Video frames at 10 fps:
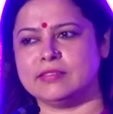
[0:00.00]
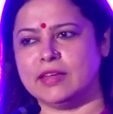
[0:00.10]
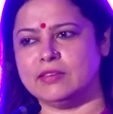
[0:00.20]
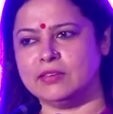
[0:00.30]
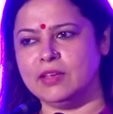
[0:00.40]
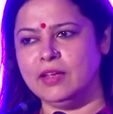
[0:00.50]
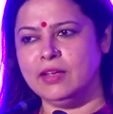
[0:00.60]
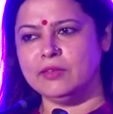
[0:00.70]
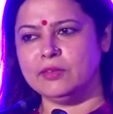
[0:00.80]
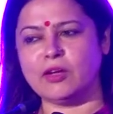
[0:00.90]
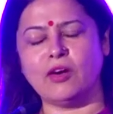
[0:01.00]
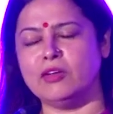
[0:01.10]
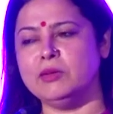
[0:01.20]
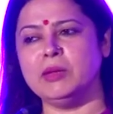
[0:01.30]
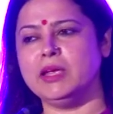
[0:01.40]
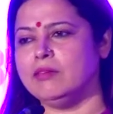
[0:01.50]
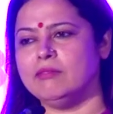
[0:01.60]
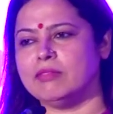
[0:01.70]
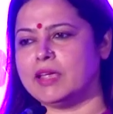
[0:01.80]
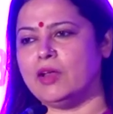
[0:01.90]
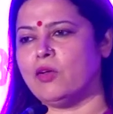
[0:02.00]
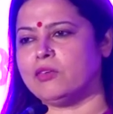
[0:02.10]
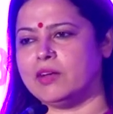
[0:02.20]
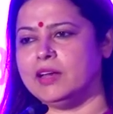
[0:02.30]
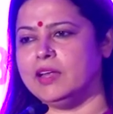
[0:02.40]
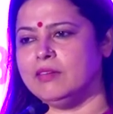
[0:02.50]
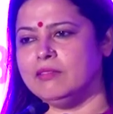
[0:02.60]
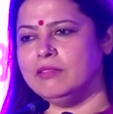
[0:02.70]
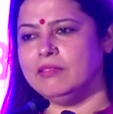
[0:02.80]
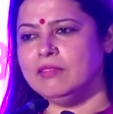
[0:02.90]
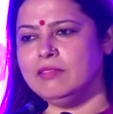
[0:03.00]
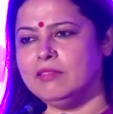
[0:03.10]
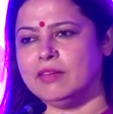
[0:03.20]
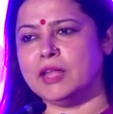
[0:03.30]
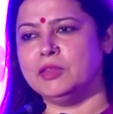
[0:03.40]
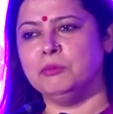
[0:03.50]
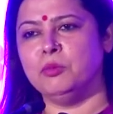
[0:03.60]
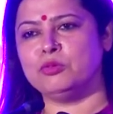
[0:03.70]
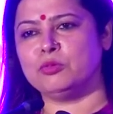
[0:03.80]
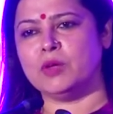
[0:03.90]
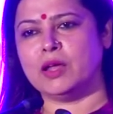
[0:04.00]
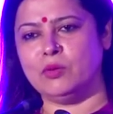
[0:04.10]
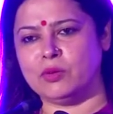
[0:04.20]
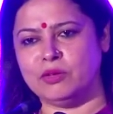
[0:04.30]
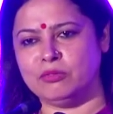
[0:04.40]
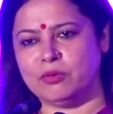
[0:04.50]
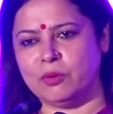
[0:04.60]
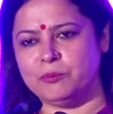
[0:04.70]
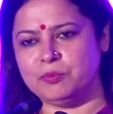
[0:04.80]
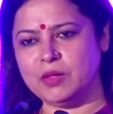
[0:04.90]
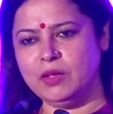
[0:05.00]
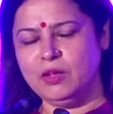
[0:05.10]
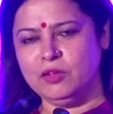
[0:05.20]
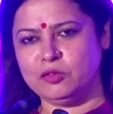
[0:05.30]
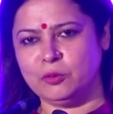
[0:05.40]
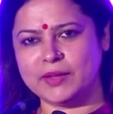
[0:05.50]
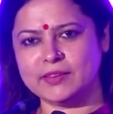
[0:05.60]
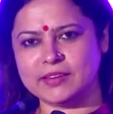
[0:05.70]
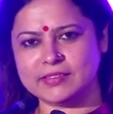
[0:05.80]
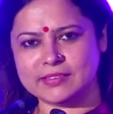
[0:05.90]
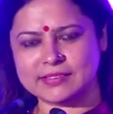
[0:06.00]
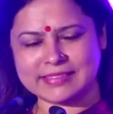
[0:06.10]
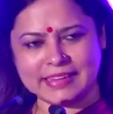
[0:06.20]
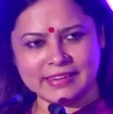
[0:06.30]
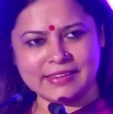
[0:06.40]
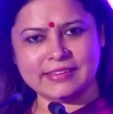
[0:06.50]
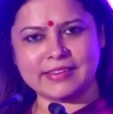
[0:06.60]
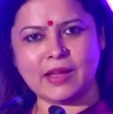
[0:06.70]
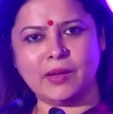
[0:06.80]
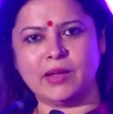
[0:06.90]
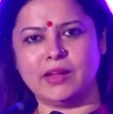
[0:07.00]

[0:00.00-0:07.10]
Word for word: stage, the economy cannot really get the boost we are looking for. So whether it is Skill India,